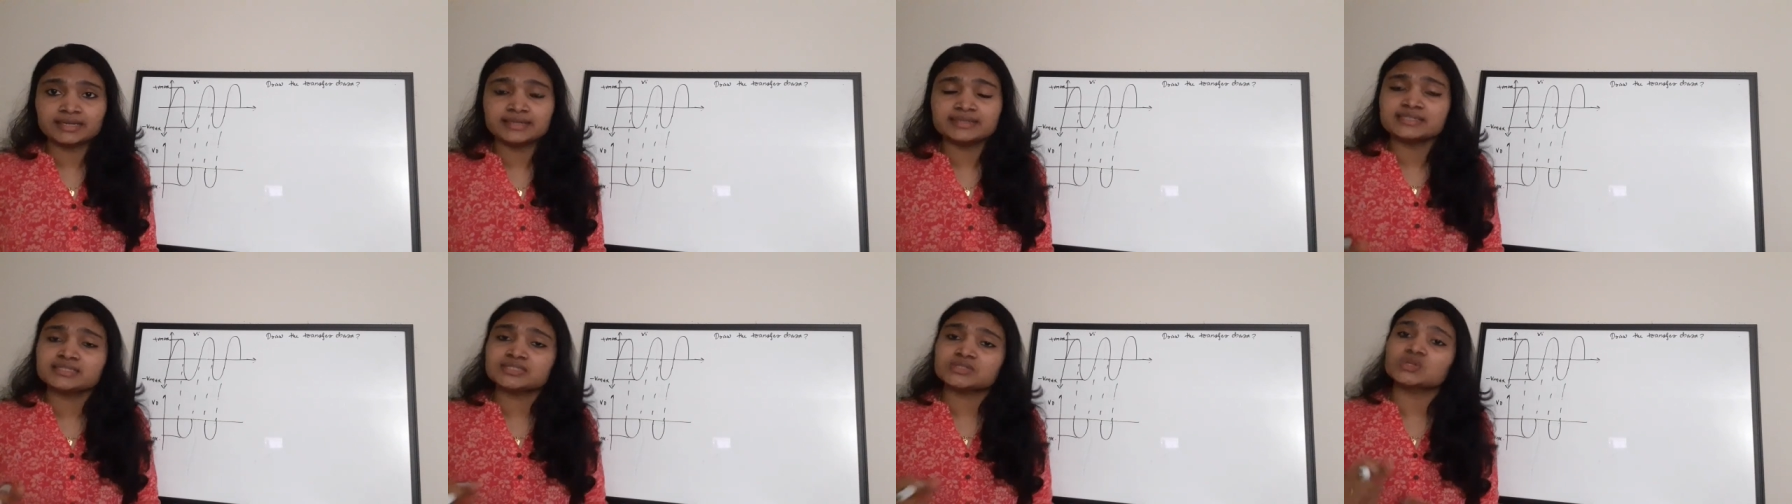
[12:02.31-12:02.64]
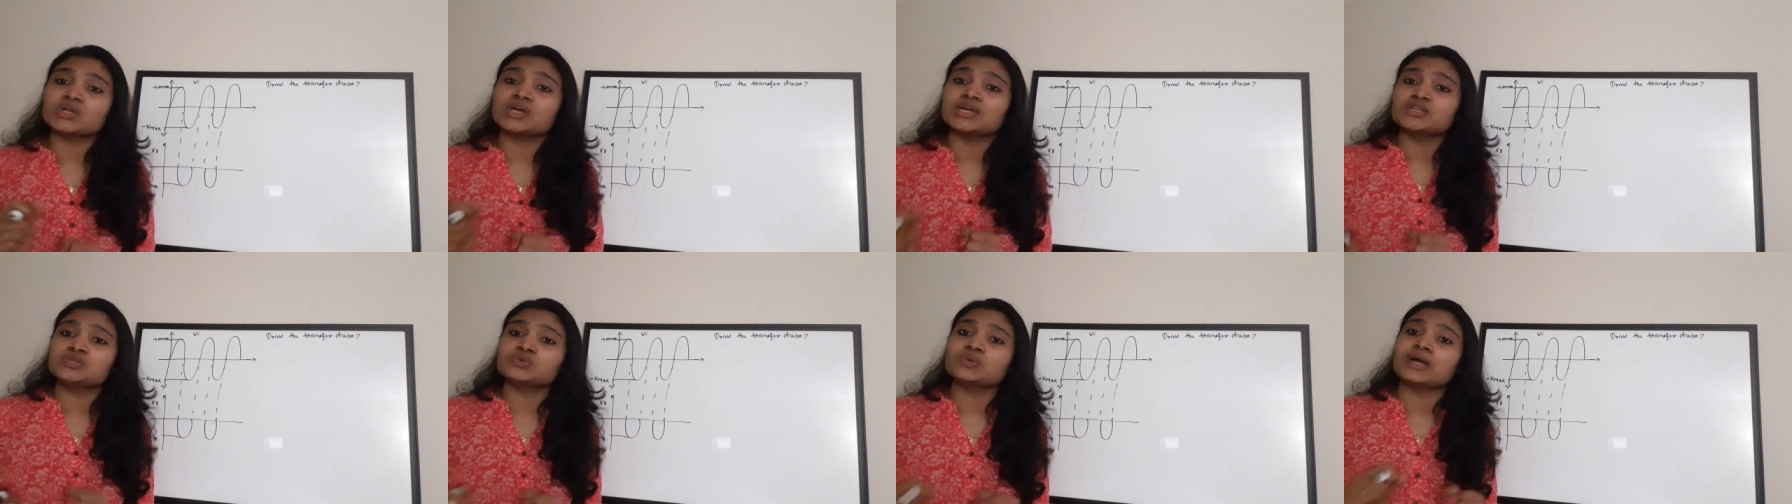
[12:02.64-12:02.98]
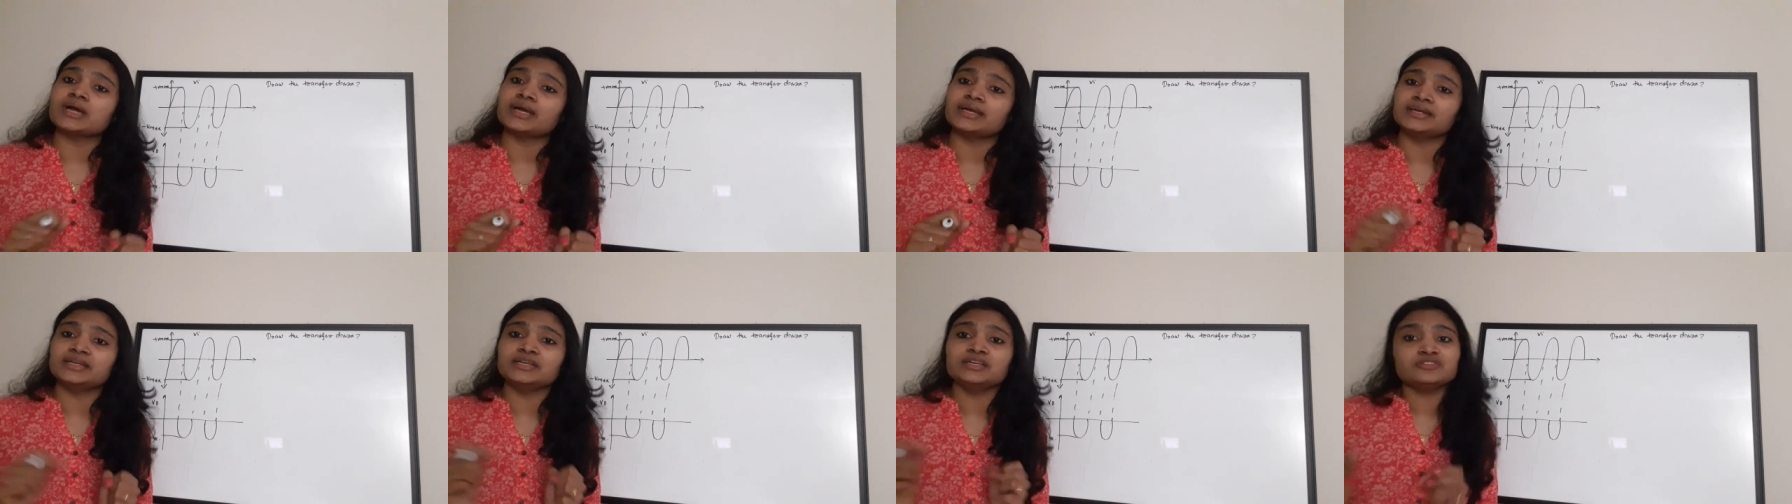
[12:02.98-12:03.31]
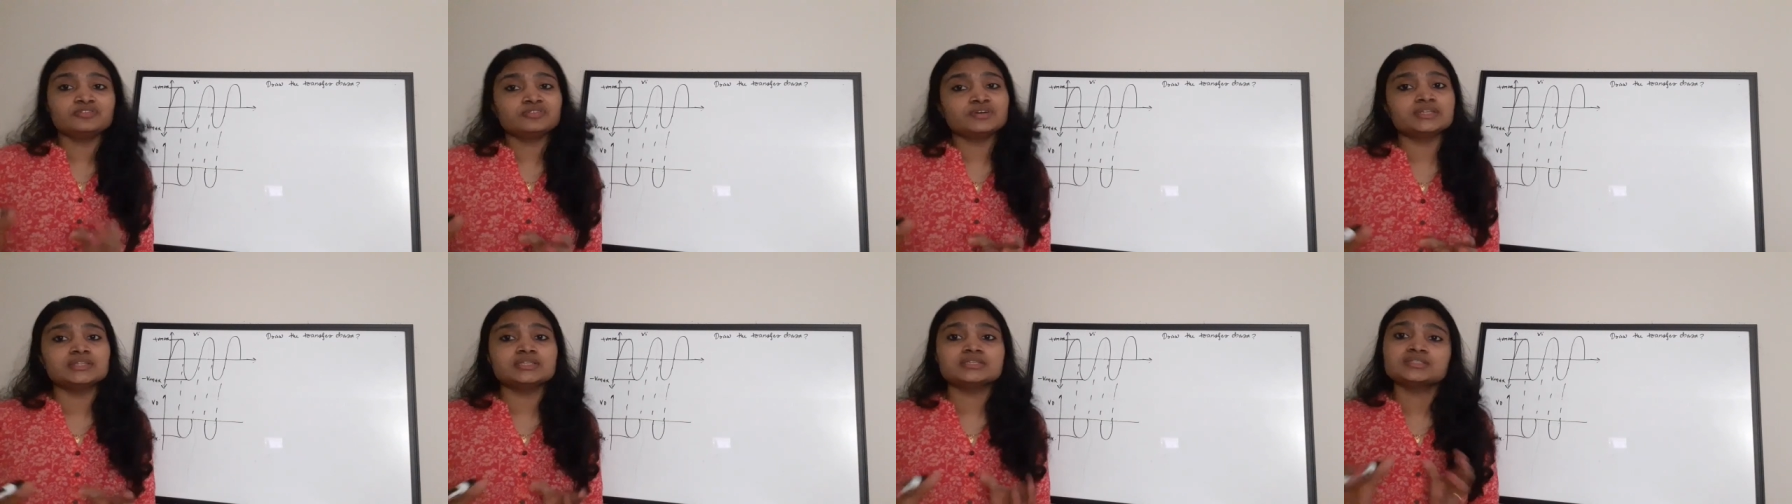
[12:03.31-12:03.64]
let us try to
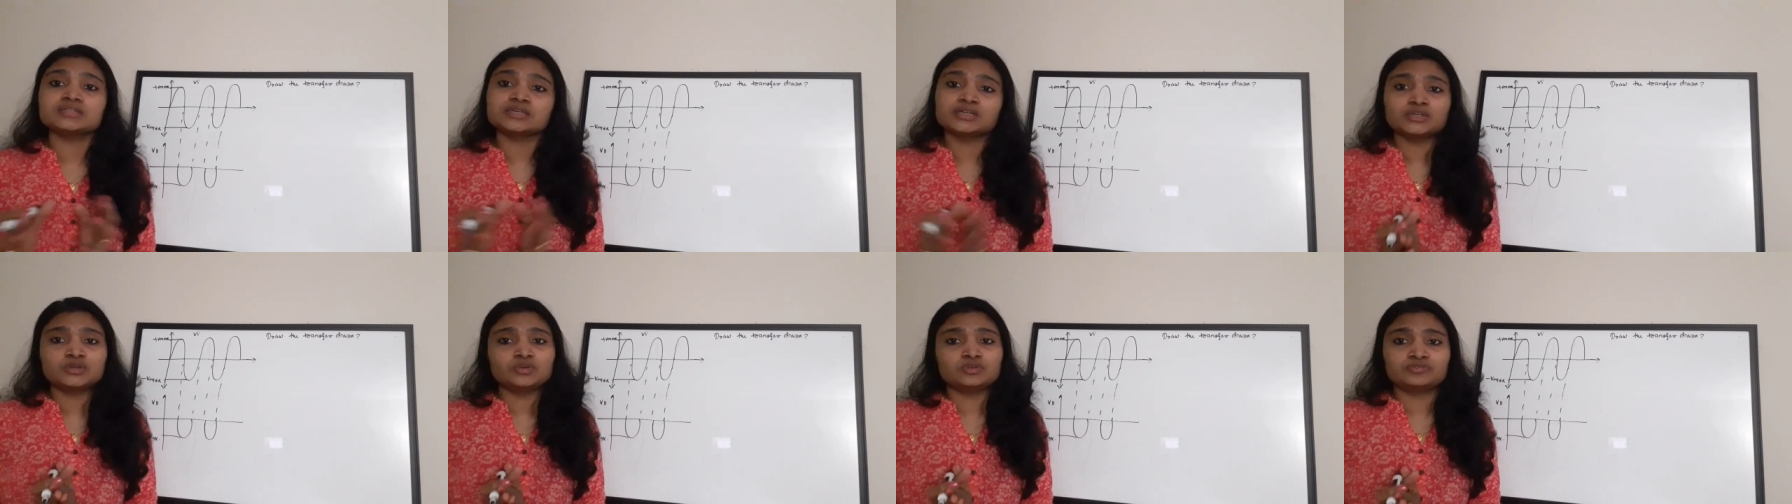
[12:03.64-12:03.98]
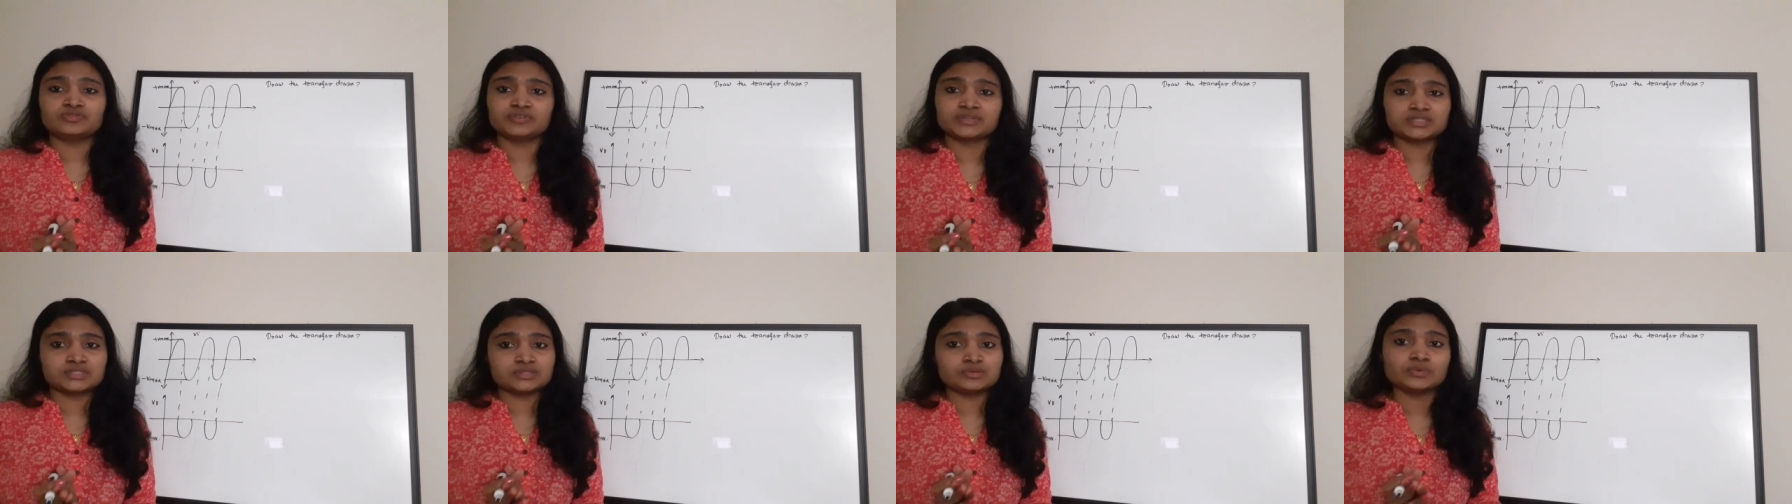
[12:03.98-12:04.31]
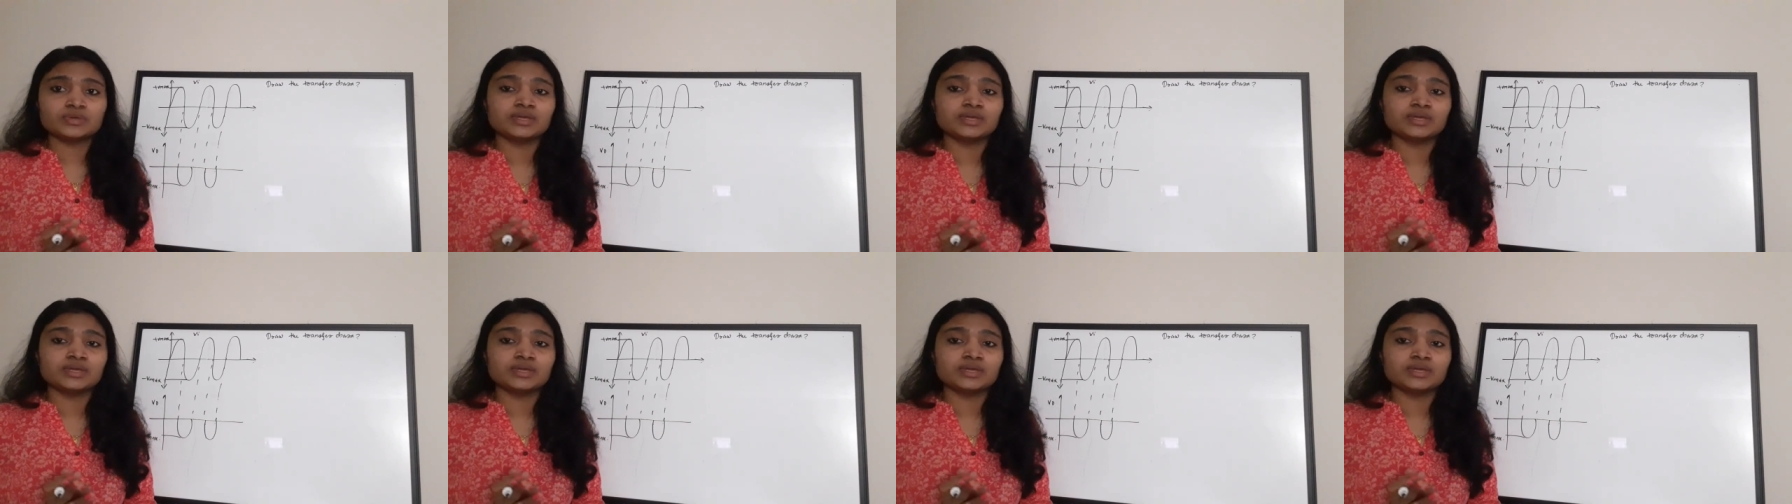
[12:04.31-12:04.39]
identify the circuit first.